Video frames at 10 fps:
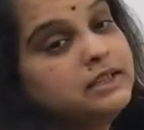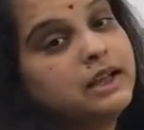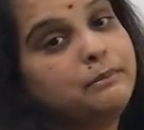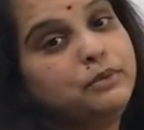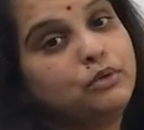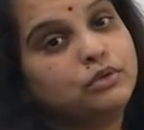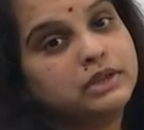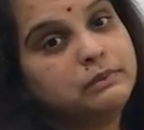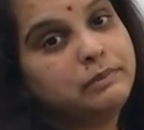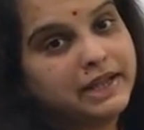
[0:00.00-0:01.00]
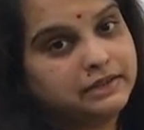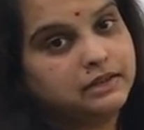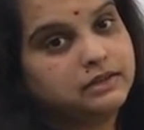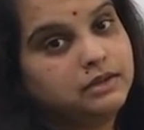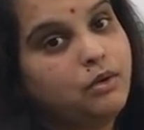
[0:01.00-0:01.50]
submucosal
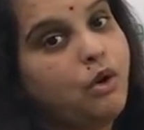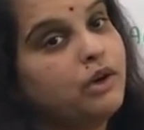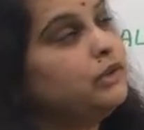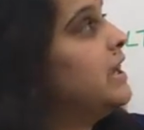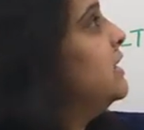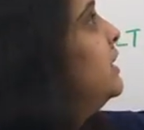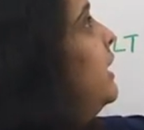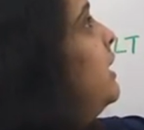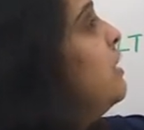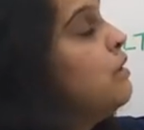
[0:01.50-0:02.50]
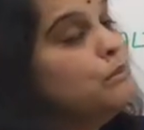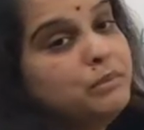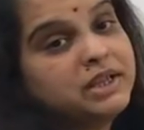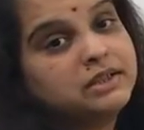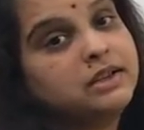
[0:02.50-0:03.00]
plexus, or you can say
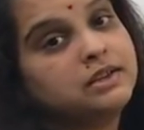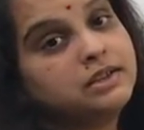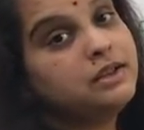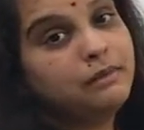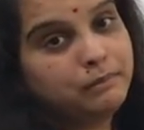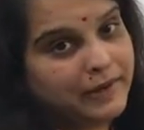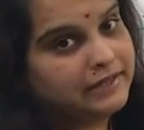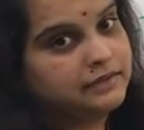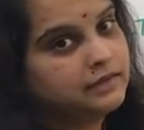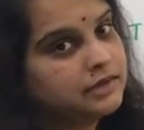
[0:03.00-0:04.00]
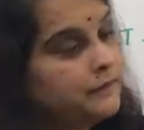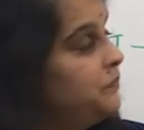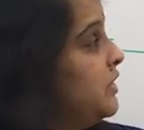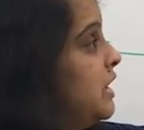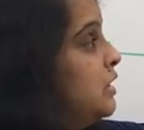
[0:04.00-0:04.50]
Meissner's plexus.
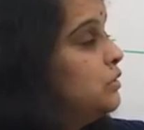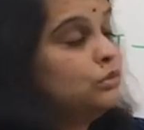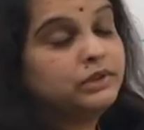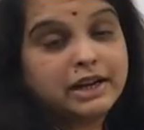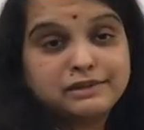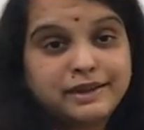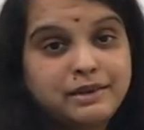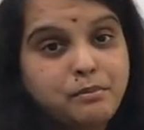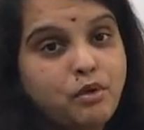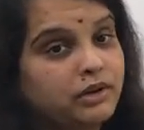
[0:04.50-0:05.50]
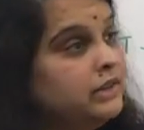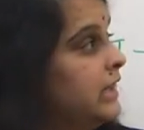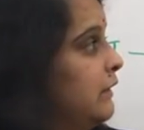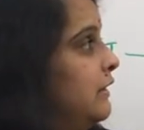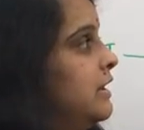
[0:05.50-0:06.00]
So that is very important,
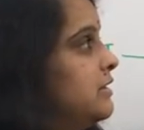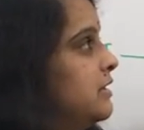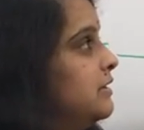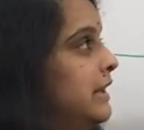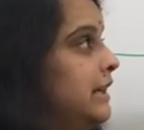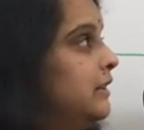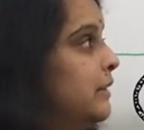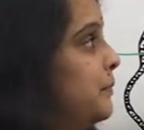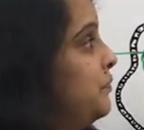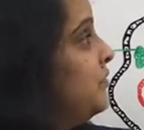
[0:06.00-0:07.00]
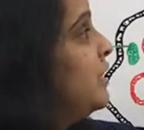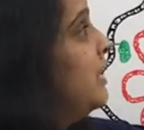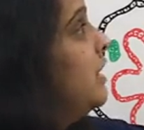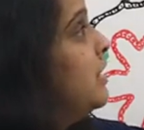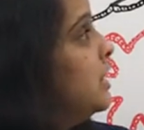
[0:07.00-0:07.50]
that we'll discuss later.
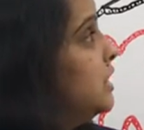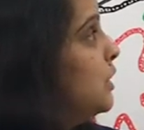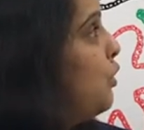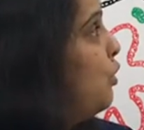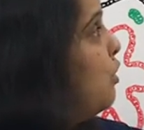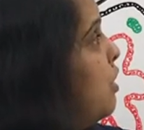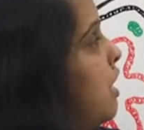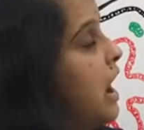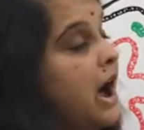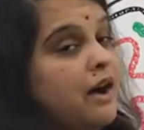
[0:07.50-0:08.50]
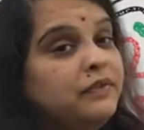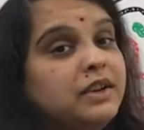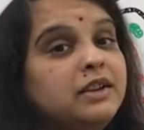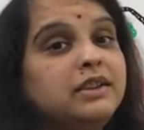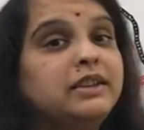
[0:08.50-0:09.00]
So
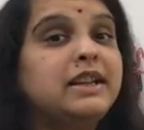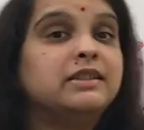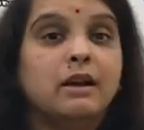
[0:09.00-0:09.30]
after the